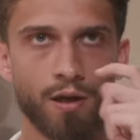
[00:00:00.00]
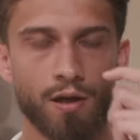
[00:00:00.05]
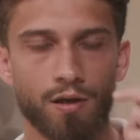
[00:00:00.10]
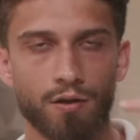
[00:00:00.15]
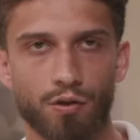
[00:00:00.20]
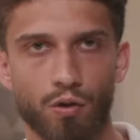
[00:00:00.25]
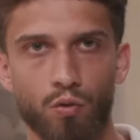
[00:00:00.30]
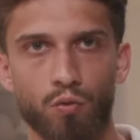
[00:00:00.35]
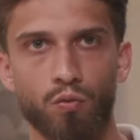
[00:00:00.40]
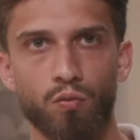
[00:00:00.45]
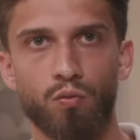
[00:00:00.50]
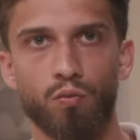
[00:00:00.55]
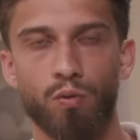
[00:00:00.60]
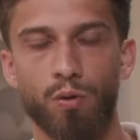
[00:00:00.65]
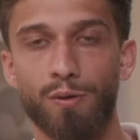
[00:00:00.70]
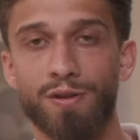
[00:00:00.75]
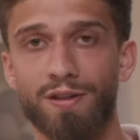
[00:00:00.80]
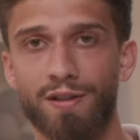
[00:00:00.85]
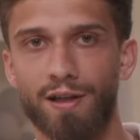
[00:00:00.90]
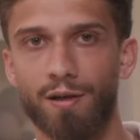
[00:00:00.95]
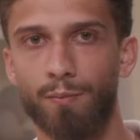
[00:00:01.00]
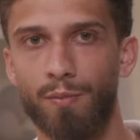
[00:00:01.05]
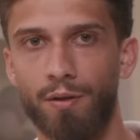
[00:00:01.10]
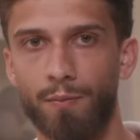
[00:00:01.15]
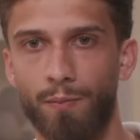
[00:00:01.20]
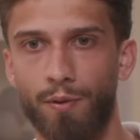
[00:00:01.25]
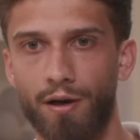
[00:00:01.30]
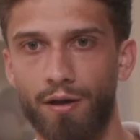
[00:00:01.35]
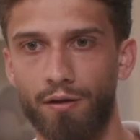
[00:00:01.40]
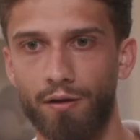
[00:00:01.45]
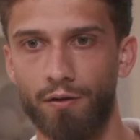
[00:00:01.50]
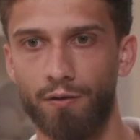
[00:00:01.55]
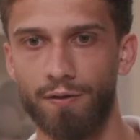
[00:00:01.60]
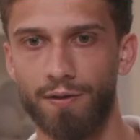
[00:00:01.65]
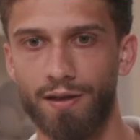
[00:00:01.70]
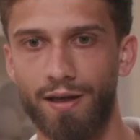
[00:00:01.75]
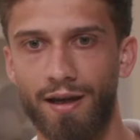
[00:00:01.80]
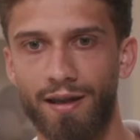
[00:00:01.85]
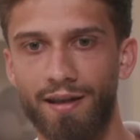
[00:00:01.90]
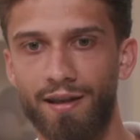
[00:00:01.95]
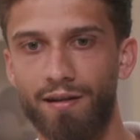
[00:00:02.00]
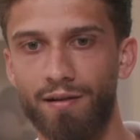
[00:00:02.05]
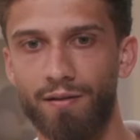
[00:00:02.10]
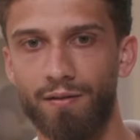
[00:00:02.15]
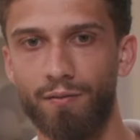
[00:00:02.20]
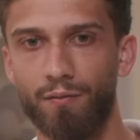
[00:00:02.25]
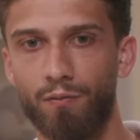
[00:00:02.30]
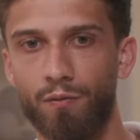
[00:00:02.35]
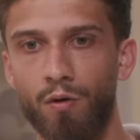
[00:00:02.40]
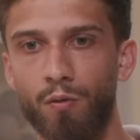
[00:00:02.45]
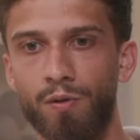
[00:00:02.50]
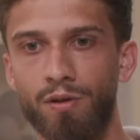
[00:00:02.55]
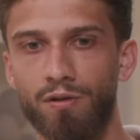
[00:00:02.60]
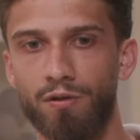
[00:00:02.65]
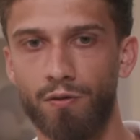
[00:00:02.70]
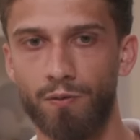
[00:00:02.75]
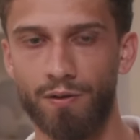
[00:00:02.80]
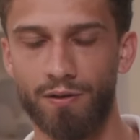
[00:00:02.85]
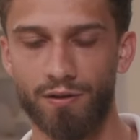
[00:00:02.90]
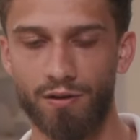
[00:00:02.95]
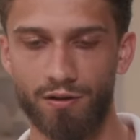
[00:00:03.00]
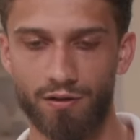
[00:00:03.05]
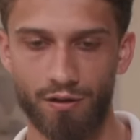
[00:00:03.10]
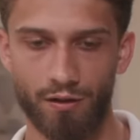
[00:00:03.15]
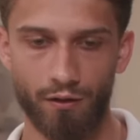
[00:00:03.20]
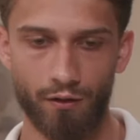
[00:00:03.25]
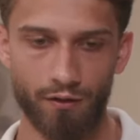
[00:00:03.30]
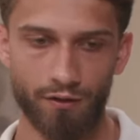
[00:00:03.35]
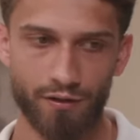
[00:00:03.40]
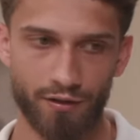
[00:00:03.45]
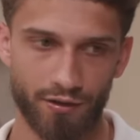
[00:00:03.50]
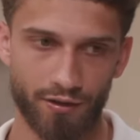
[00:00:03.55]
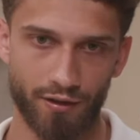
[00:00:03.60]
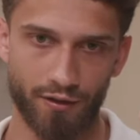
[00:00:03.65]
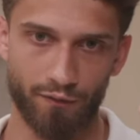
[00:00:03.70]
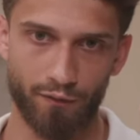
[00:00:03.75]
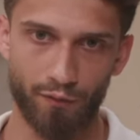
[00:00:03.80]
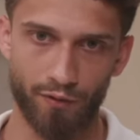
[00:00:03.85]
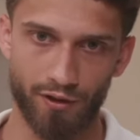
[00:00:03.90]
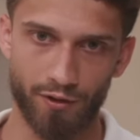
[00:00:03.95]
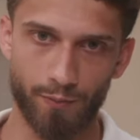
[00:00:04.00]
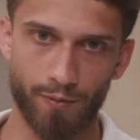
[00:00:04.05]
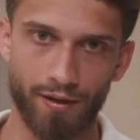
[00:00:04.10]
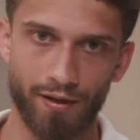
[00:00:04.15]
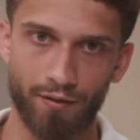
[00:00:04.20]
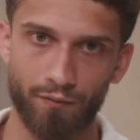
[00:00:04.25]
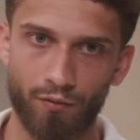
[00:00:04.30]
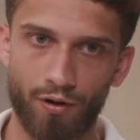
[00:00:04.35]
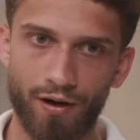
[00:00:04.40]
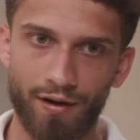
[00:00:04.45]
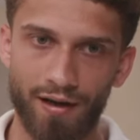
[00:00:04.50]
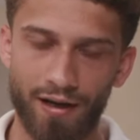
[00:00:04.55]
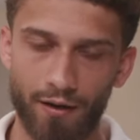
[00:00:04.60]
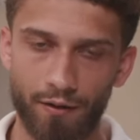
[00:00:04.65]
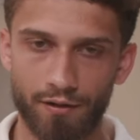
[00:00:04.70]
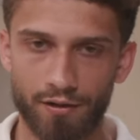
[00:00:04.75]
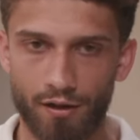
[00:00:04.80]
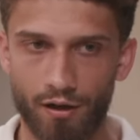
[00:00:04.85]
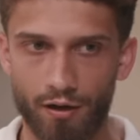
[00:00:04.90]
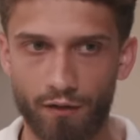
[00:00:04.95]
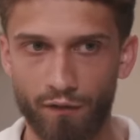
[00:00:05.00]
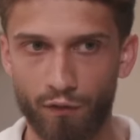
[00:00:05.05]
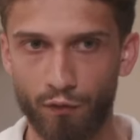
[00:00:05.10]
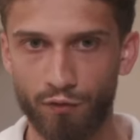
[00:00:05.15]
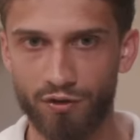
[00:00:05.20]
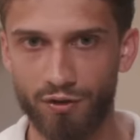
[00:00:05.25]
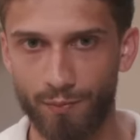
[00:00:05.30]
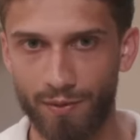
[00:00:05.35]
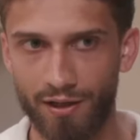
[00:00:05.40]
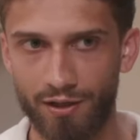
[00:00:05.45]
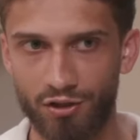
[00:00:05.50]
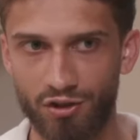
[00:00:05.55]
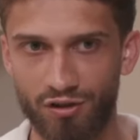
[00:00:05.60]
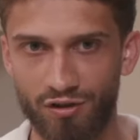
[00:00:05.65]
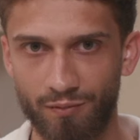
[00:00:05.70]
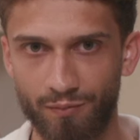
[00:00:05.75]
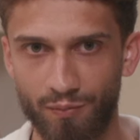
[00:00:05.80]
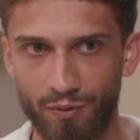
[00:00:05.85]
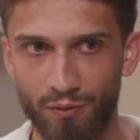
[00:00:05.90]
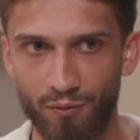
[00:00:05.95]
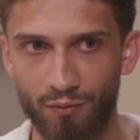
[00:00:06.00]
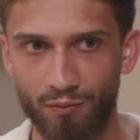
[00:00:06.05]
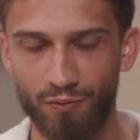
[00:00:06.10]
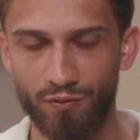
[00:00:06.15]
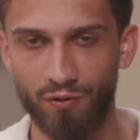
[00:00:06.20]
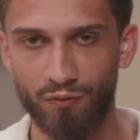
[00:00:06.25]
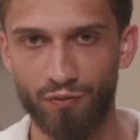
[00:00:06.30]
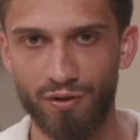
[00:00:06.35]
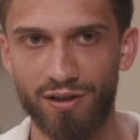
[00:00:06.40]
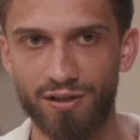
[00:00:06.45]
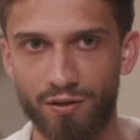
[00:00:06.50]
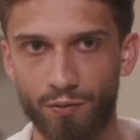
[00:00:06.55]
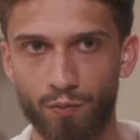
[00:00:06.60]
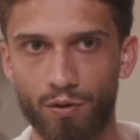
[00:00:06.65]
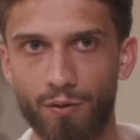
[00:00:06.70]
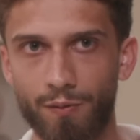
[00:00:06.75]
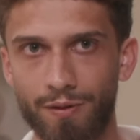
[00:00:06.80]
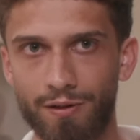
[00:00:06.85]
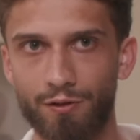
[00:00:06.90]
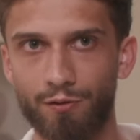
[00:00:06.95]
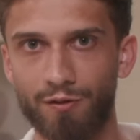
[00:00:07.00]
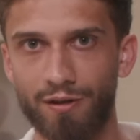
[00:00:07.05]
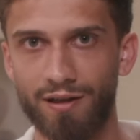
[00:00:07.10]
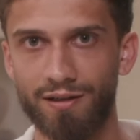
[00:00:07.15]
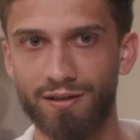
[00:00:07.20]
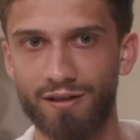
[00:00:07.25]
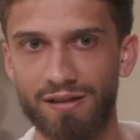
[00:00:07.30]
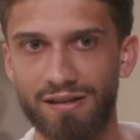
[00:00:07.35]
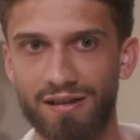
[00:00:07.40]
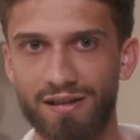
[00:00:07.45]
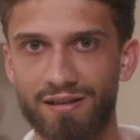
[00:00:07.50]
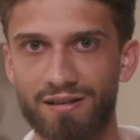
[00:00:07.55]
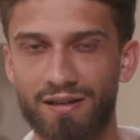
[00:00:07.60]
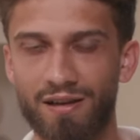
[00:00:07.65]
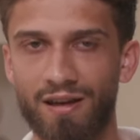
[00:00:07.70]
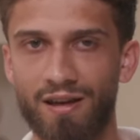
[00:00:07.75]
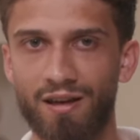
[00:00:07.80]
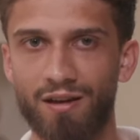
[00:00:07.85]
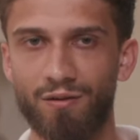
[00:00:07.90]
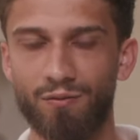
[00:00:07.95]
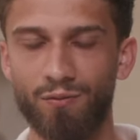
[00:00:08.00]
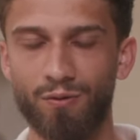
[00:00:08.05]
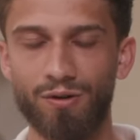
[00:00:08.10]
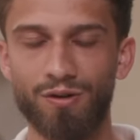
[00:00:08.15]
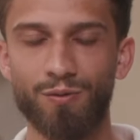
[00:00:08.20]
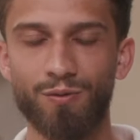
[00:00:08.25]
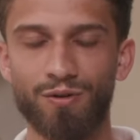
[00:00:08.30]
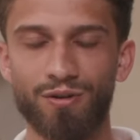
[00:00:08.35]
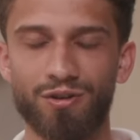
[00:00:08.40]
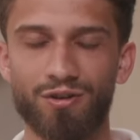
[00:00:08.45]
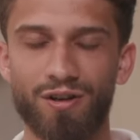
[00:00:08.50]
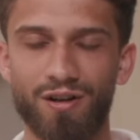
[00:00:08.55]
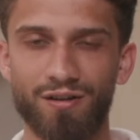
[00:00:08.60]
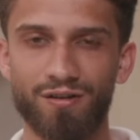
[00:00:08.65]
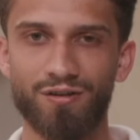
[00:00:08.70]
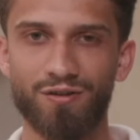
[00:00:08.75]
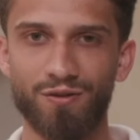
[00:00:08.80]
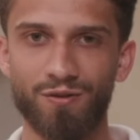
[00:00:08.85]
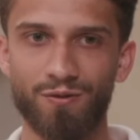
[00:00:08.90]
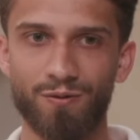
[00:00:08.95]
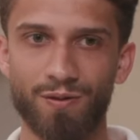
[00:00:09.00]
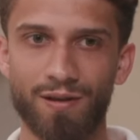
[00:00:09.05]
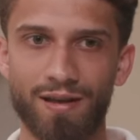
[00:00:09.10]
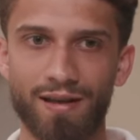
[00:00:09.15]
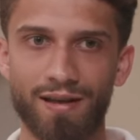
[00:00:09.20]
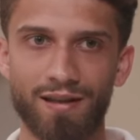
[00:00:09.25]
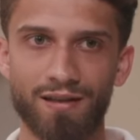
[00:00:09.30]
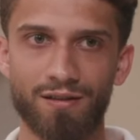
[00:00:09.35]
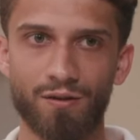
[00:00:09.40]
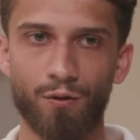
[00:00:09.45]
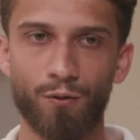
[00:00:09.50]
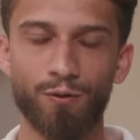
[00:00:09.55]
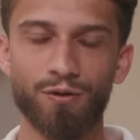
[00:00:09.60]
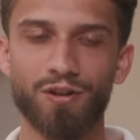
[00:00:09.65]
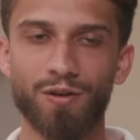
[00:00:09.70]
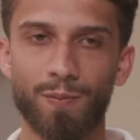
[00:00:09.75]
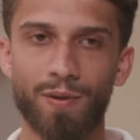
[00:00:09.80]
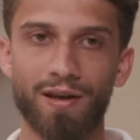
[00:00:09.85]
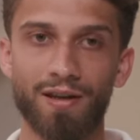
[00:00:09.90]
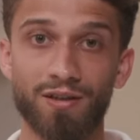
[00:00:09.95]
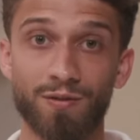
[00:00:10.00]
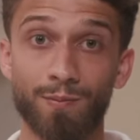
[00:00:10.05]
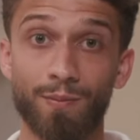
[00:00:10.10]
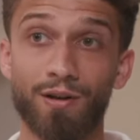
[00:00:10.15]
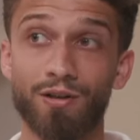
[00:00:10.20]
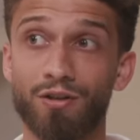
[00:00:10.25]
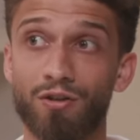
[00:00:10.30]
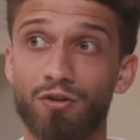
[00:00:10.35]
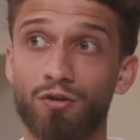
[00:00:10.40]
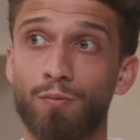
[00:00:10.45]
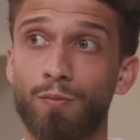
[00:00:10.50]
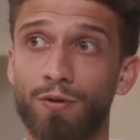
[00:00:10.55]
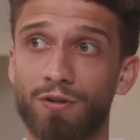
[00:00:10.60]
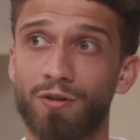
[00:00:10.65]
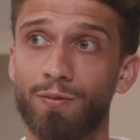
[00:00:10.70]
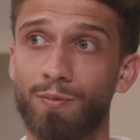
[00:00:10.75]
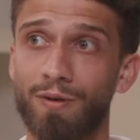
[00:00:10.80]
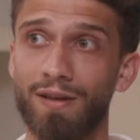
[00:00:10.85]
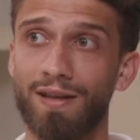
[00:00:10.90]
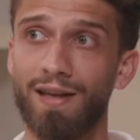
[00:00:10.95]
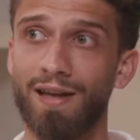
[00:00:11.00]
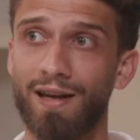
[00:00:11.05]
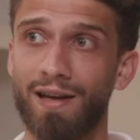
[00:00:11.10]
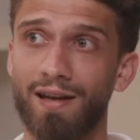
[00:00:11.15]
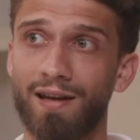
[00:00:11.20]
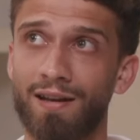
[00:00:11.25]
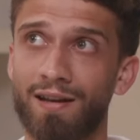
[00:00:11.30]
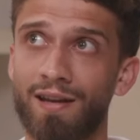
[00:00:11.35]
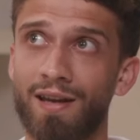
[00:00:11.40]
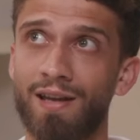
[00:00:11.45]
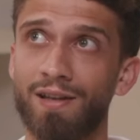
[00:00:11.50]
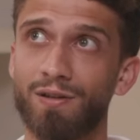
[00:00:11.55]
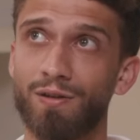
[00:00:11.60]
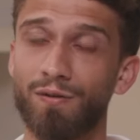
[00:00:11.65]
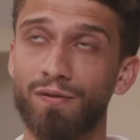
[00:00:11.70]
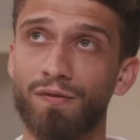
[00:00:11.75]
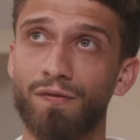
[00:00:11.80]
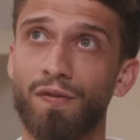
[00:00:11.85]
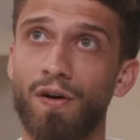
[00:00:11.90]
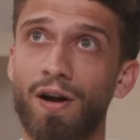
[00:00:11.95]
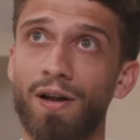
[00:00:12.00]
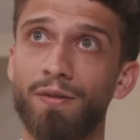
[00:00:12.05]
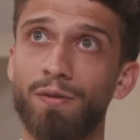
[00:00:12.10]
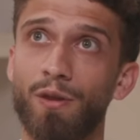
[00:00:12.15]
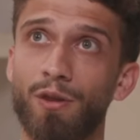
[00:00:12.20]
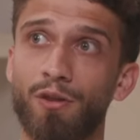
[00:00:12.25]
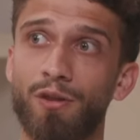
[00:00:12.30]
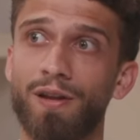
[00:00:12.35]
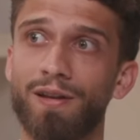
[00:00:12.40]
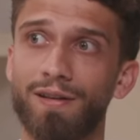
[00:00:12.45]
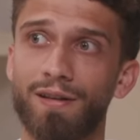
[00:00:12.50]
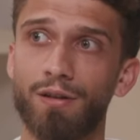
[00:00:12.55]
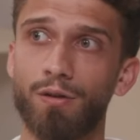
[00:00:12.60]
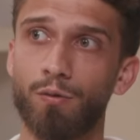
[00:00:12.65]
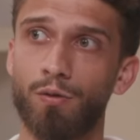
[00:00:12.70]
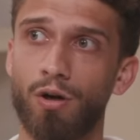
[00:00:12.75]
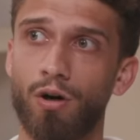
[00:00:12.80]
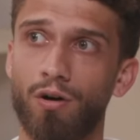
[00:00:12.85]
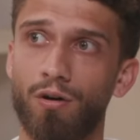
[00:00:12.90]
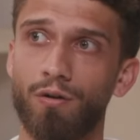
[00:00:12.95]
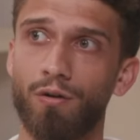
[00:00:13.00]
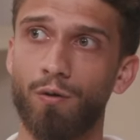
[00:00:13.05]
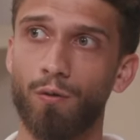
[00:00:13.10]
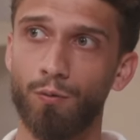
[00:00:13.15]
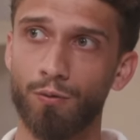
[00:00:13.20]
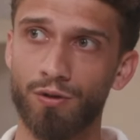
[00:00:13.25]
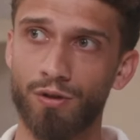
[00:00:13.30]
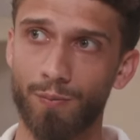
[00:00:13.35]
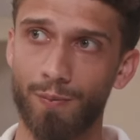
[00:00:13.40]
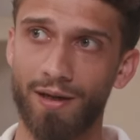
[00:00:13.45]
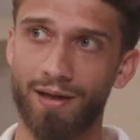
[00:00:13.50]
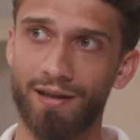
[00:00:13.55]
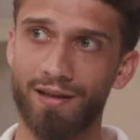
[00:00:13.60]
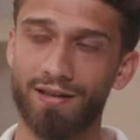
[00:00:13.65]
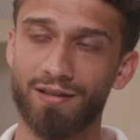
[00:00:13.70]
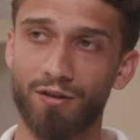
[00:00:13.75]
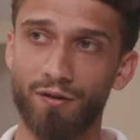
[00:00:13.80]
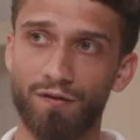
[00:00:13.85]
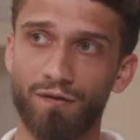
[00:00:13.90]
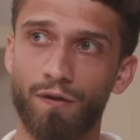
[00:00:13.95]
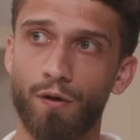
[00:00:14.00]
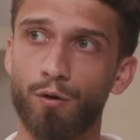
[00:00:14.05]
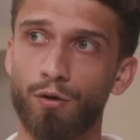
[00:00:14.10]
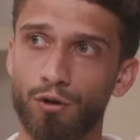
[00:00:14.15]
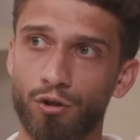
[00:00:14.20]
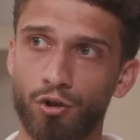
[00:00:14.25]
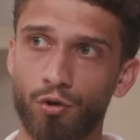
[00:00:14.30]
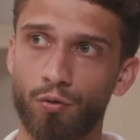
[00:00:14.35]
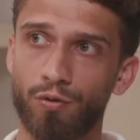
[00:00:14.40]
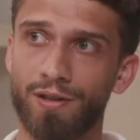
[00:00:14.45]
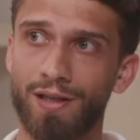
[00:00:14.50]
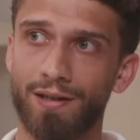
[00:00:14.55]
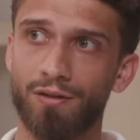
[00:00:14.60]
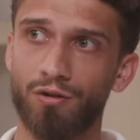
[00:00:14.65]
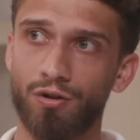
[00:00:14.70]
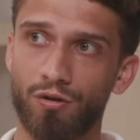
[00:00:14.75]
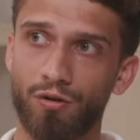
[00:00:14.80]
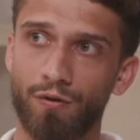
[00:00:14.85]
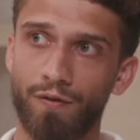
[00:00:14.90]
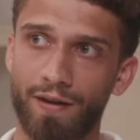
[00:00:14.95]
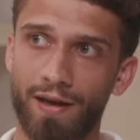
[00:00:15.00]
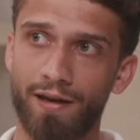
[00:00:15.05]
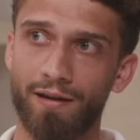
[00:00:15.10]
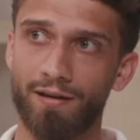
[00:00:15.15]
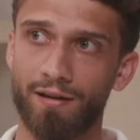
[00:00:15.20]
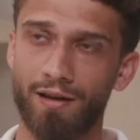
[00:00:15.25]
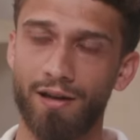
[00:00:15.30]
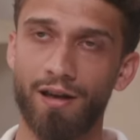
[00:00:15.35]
So we would segment by those. And then what we do is, because a lot of this stuff we're explaining right now is kind of automation, but the reason why we do that is because what you want to try to do is automate as much as you possibly can to find the thing that you can't automate, to focus your attention on that.